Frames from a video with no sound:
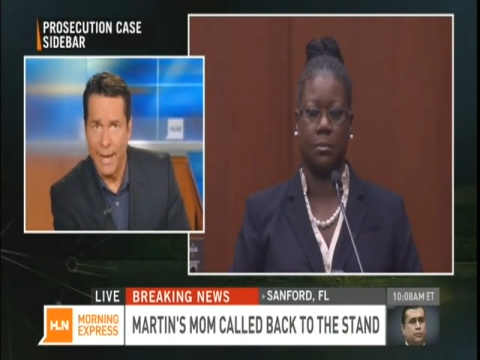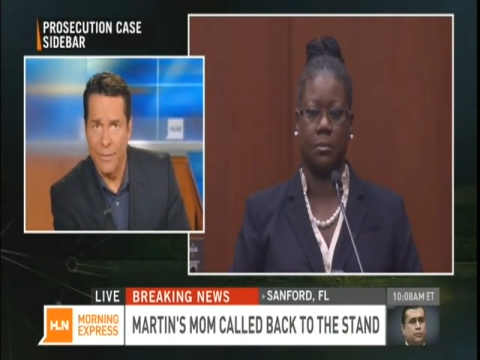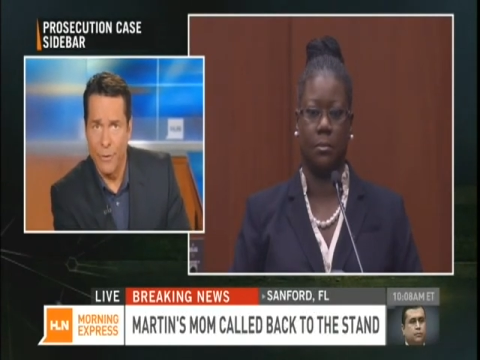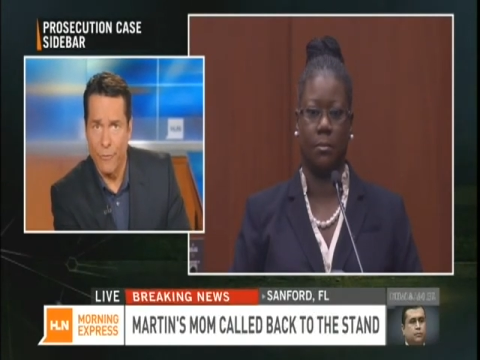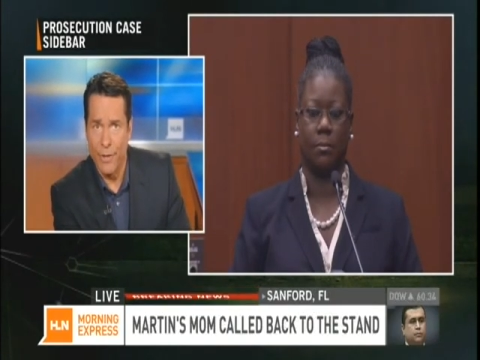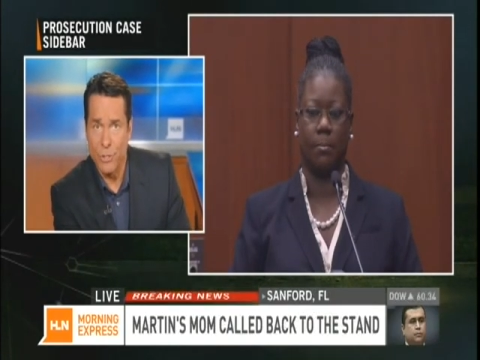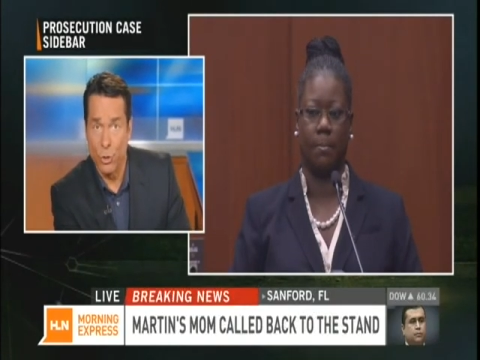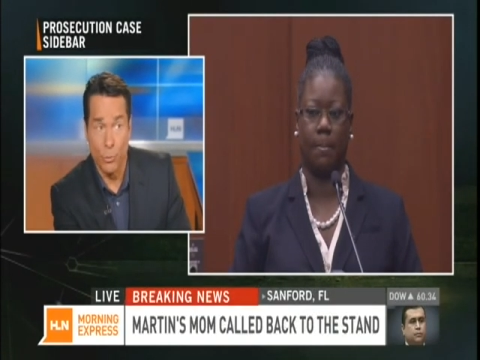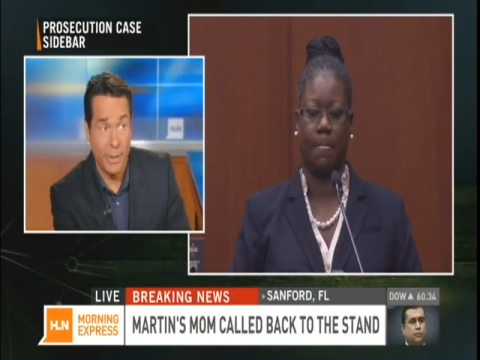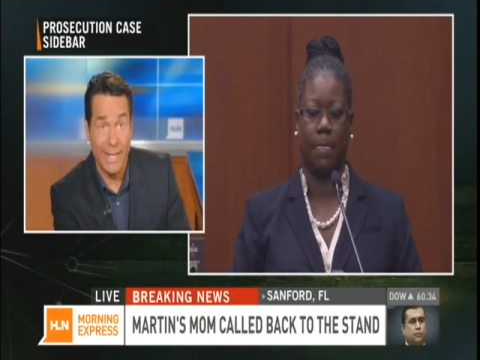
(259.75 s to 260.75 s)
Speaker 1: and the defense
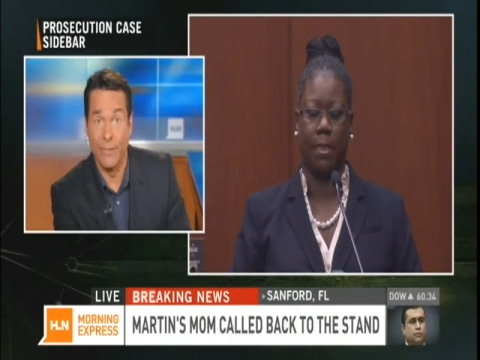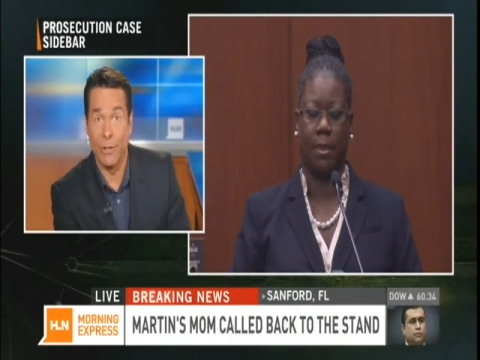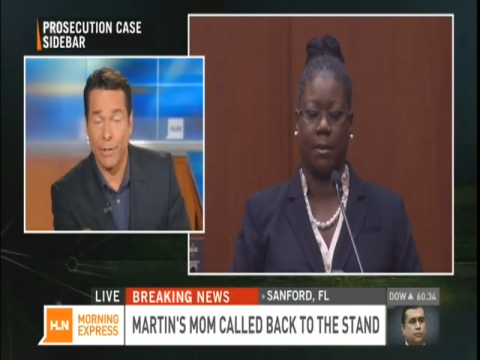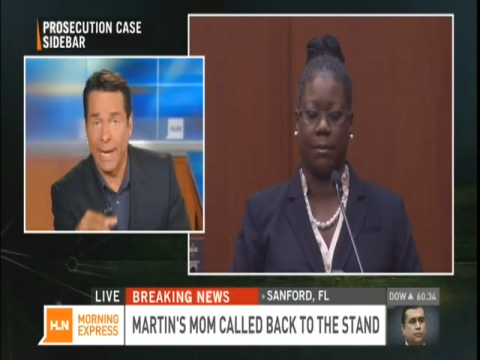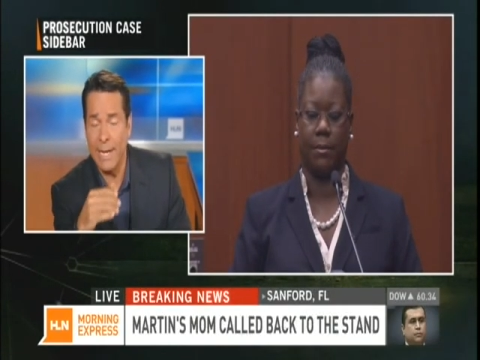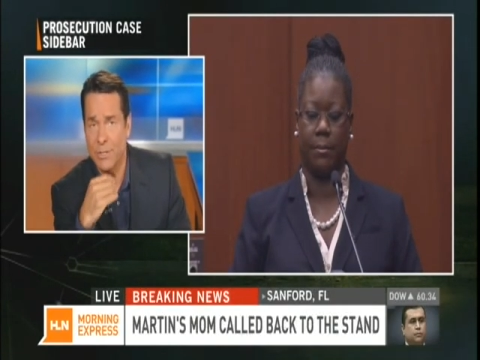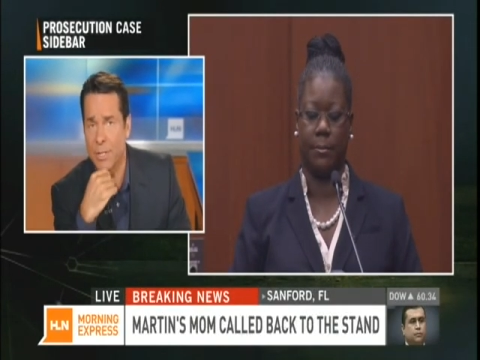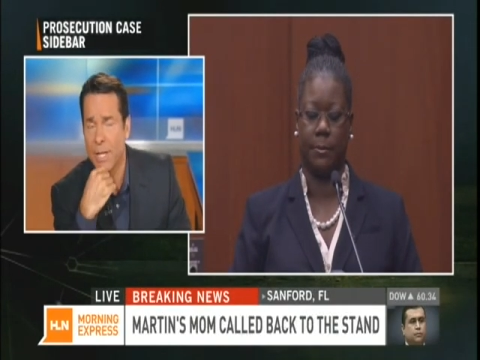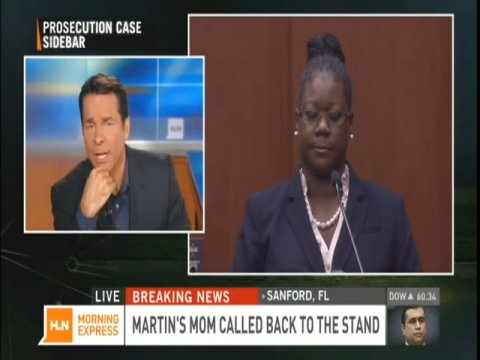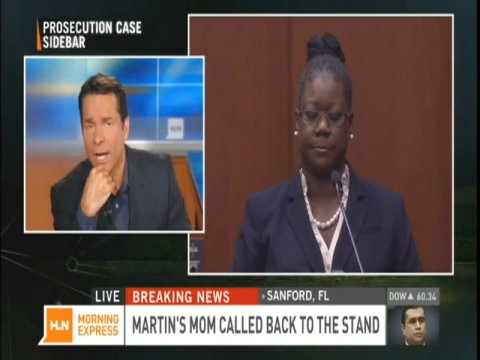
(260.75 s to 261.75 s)
could begin their
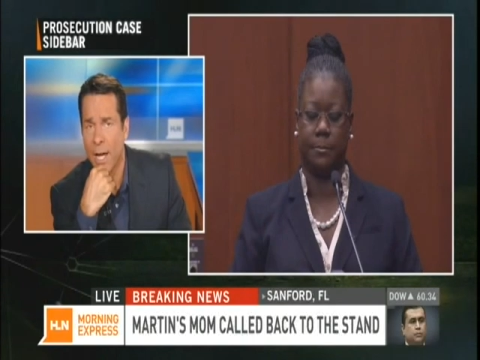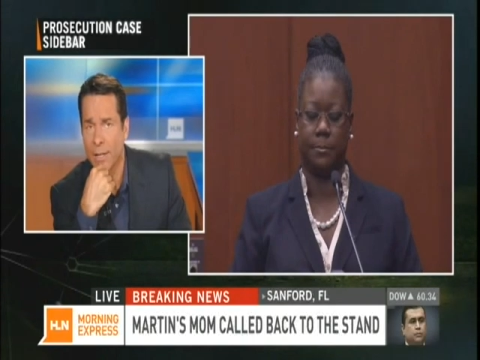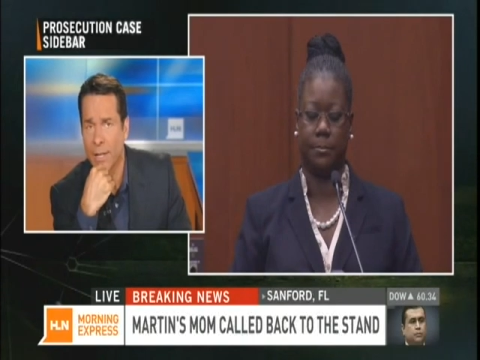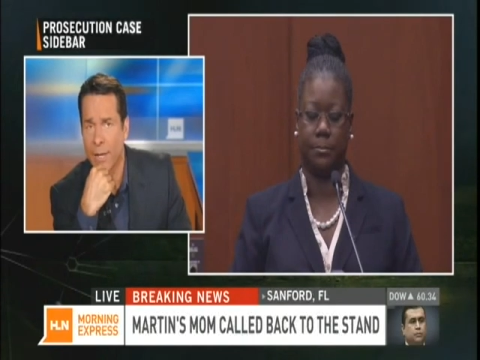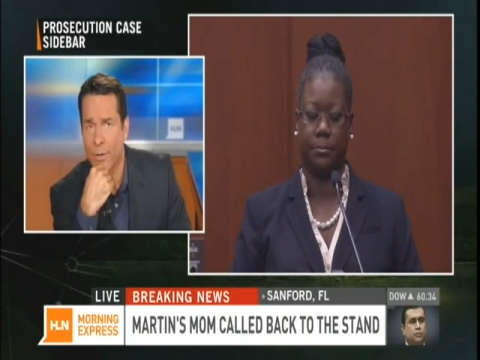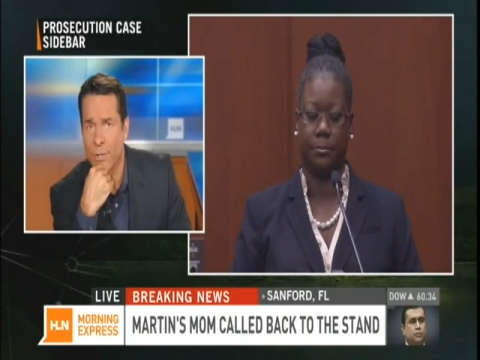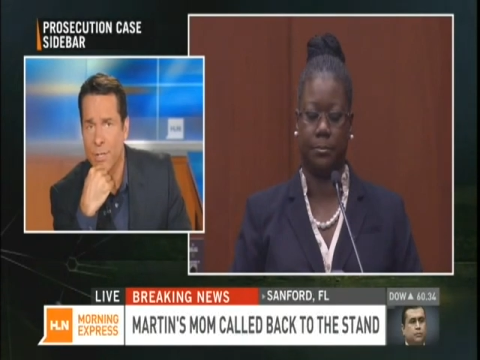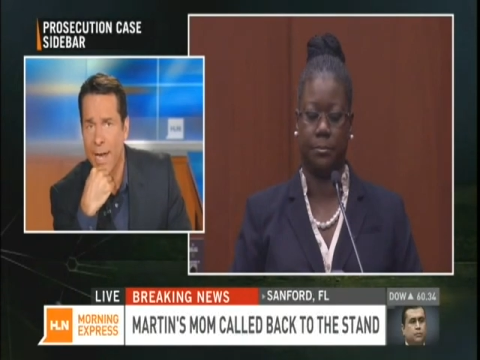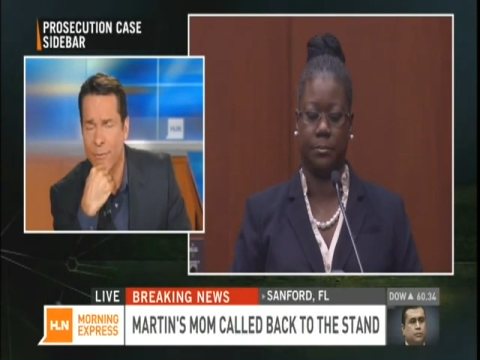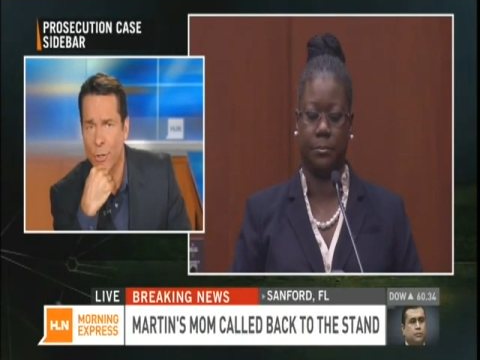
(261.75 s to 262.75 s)
case uh, later
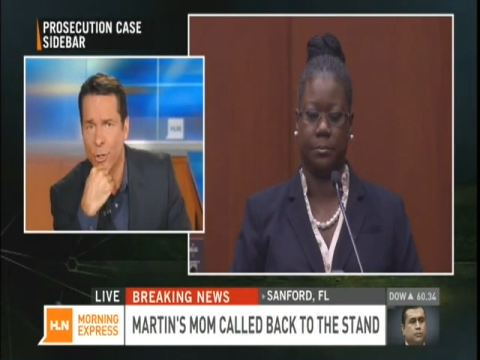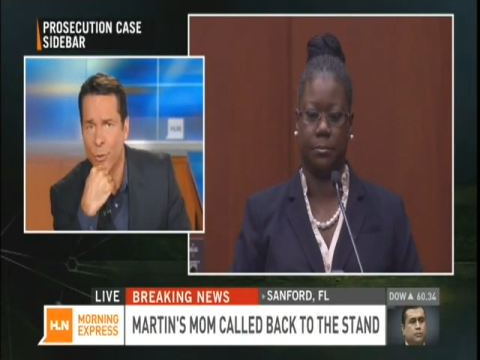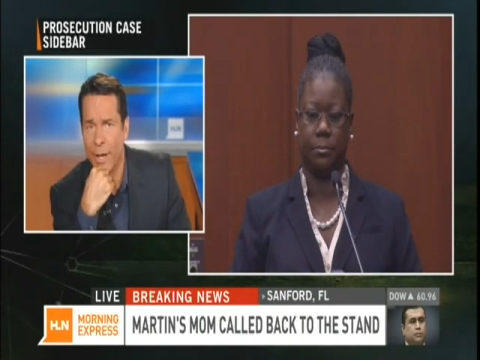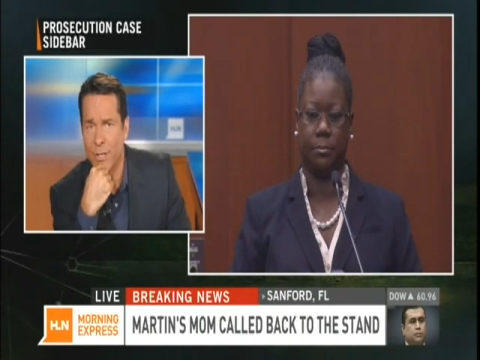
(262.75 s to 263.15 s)
this afternoon.